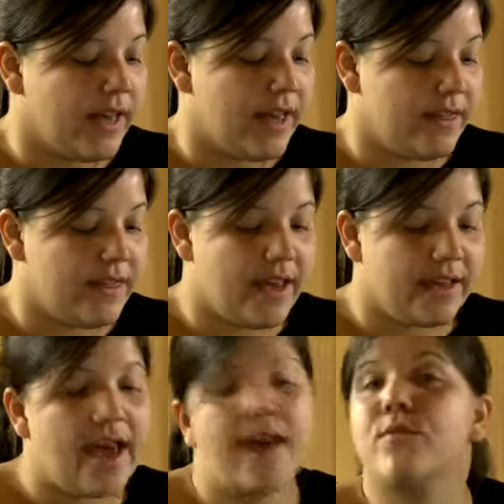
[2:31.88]
And
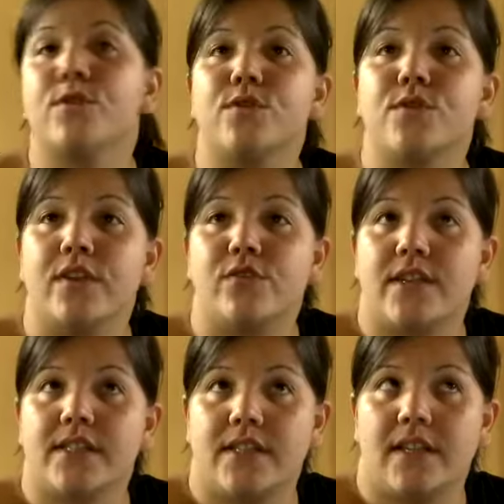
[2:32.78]
then I was also
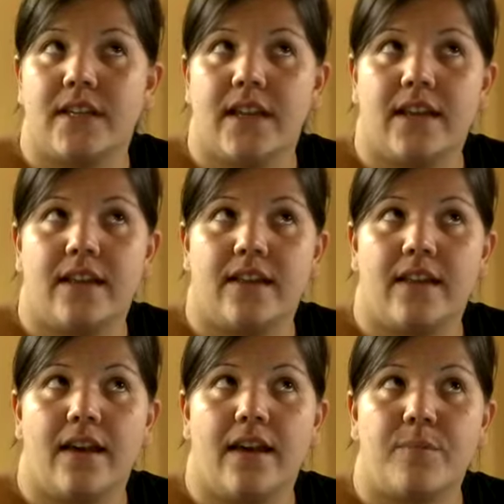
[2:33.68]
interested in
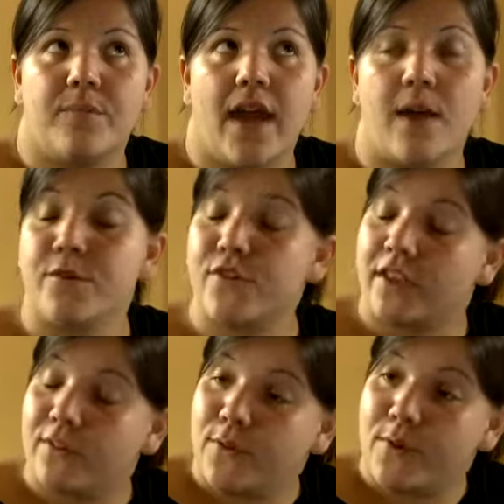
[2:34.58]
how much
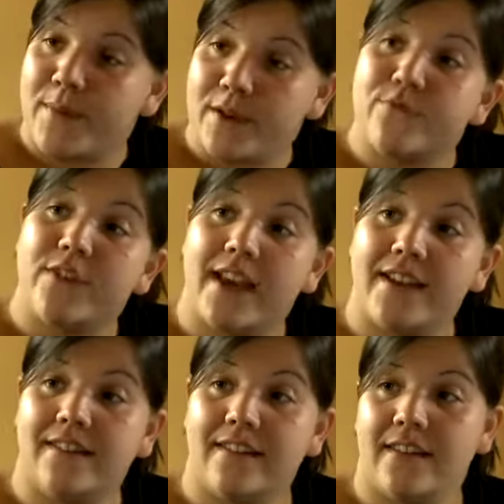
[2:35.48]
they know about
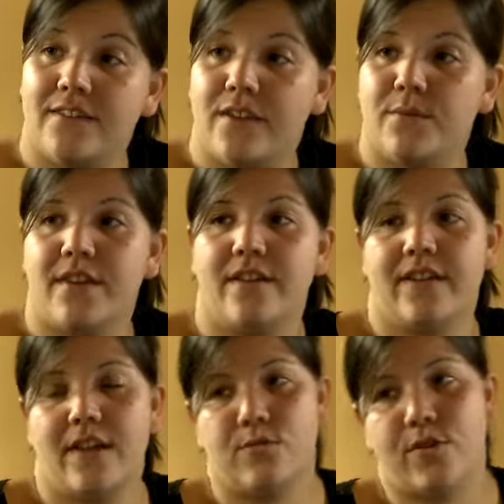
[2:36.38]
reality TV, whether
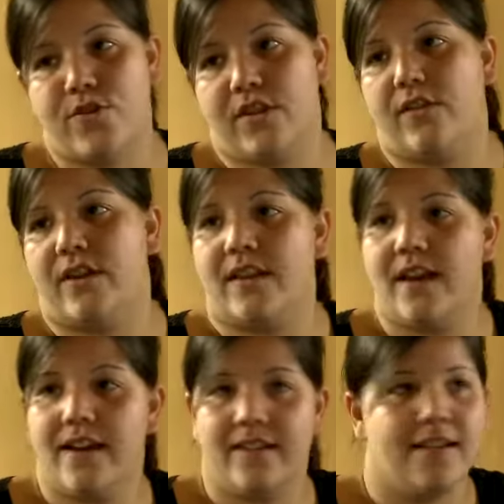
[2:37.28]
they watch it or
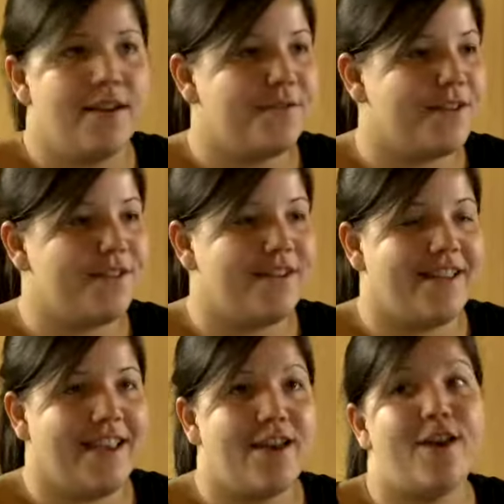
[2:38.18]
not, whether
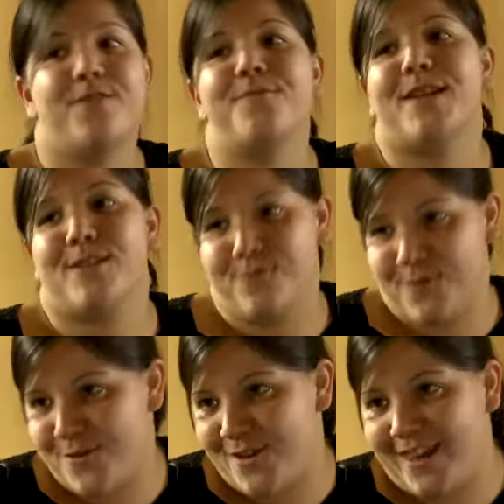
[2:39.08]
they admit
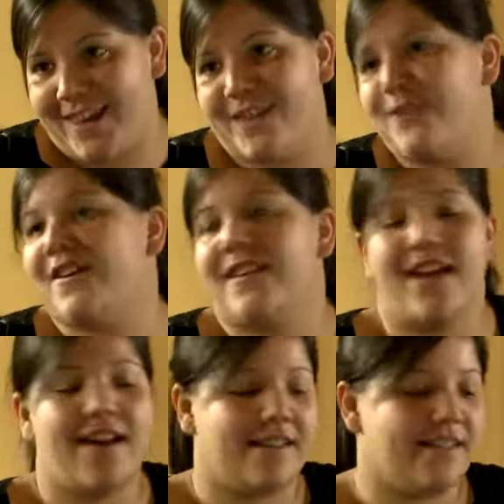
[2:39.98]
watching it or
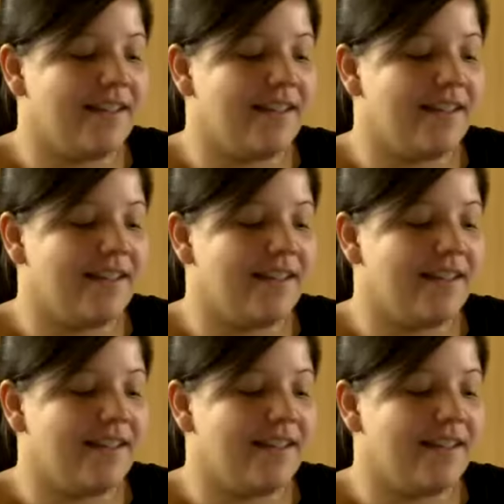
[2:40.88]
not,